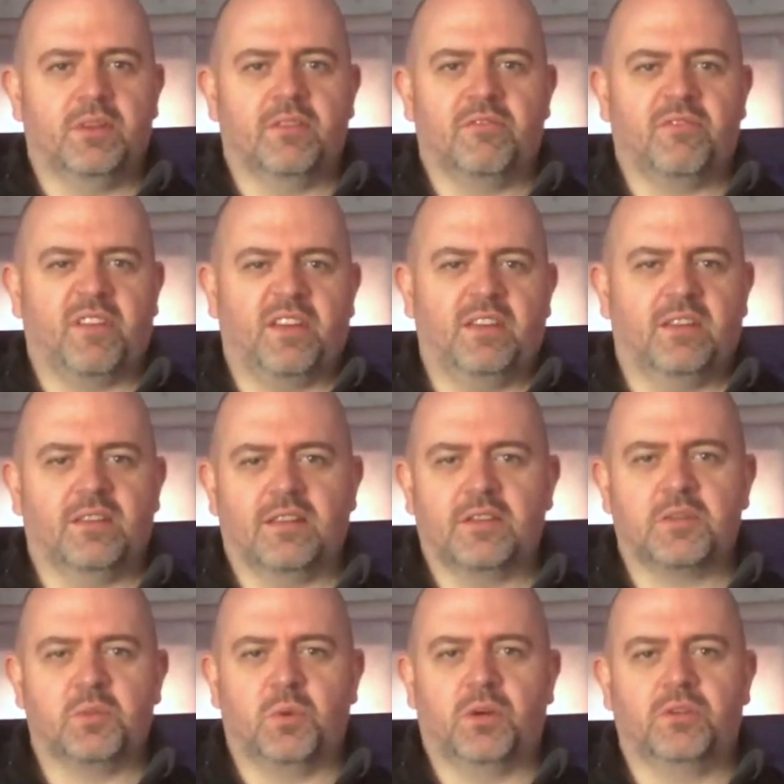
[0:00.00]
fight in this
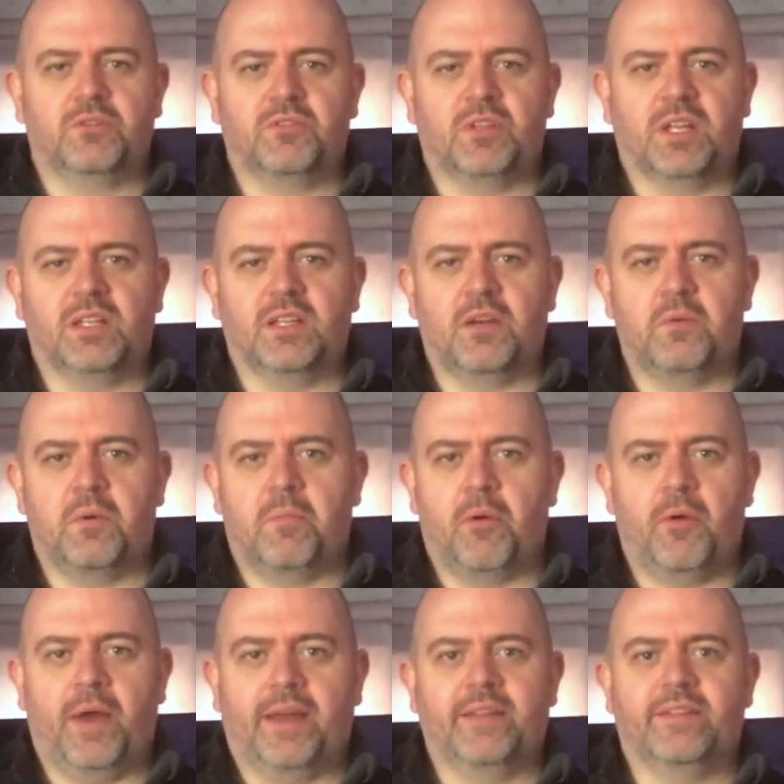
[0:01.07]
world right now about
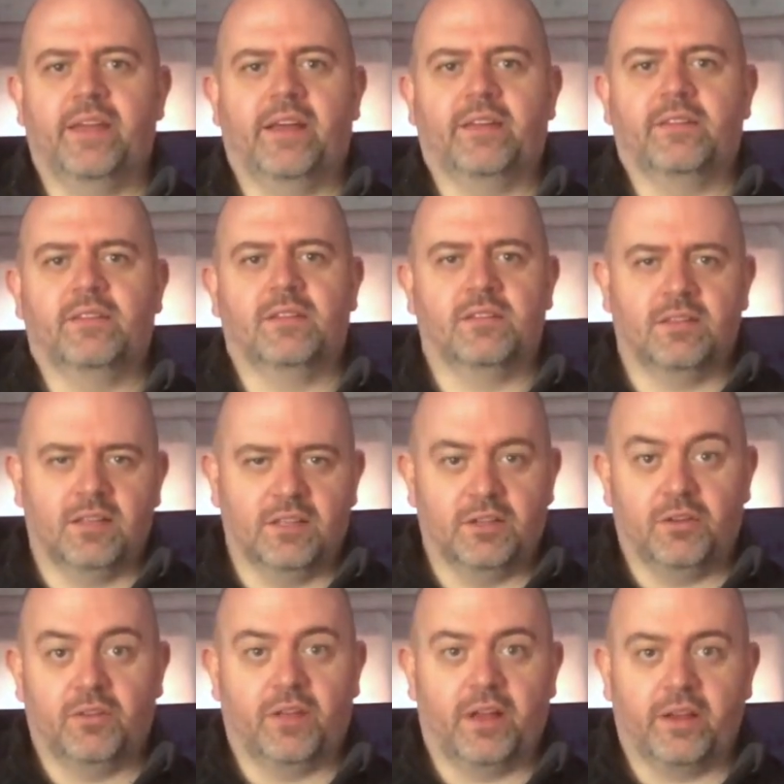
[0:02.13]
identity and
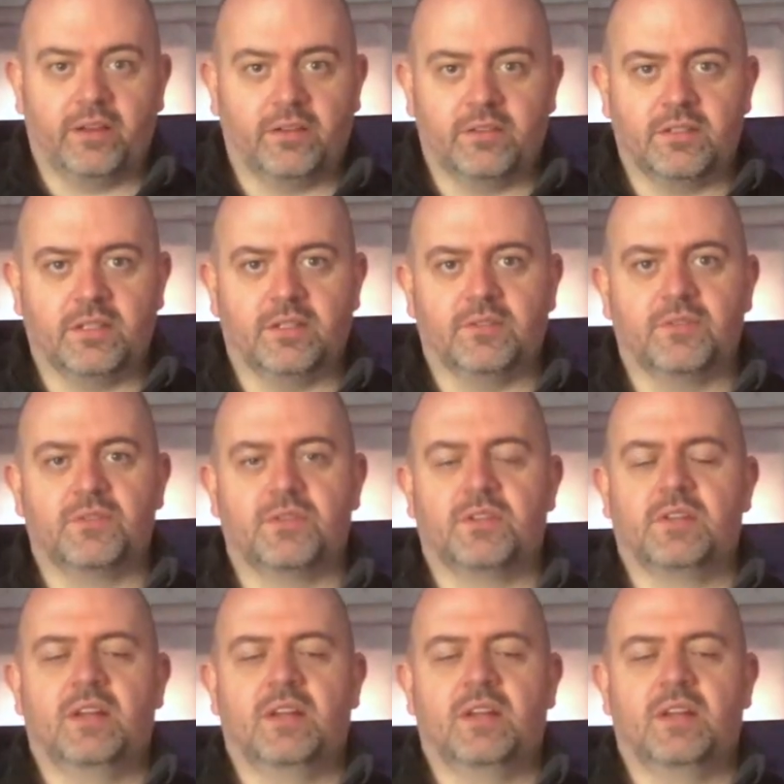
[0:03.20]
all that curtails.